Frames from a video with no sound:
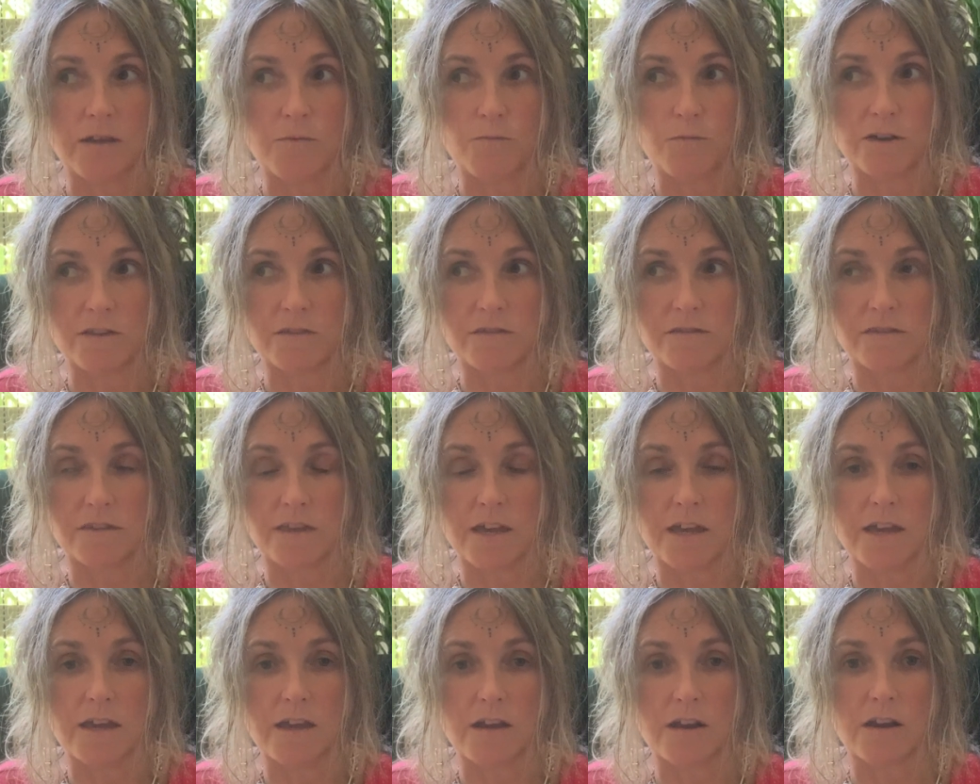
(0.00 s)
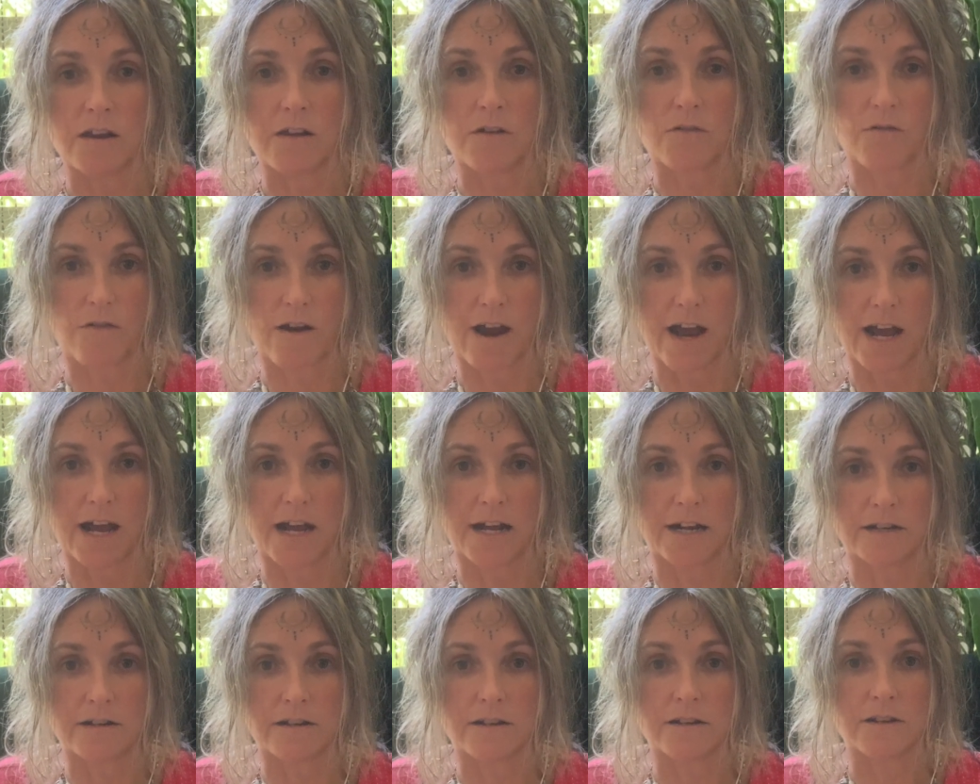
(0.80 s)
with the
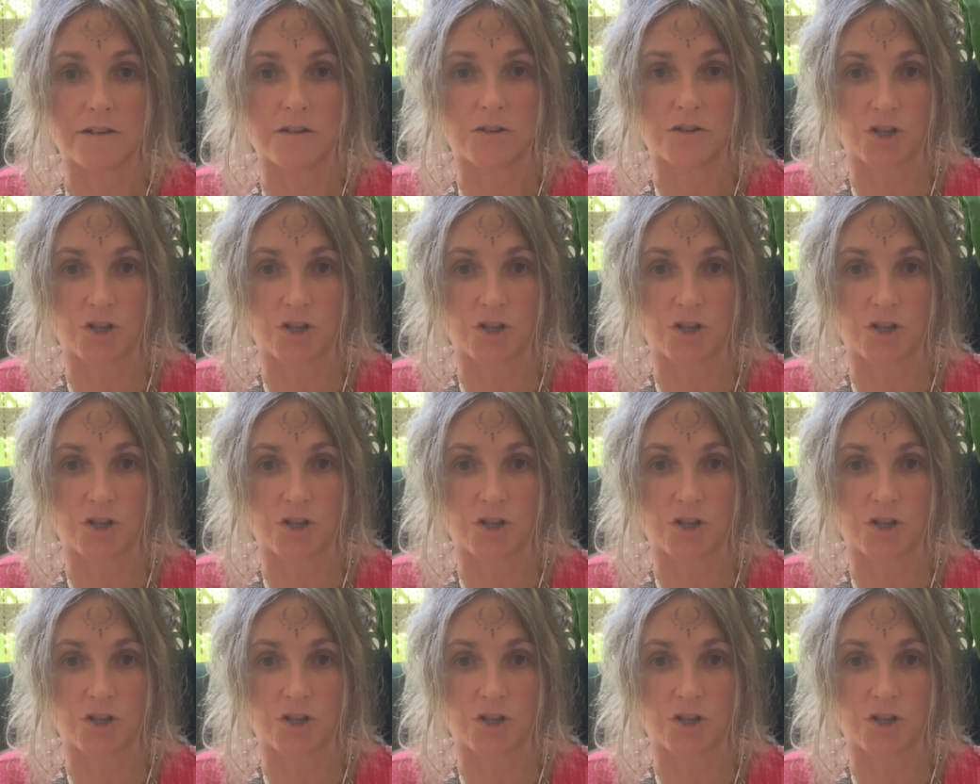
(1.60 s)
crown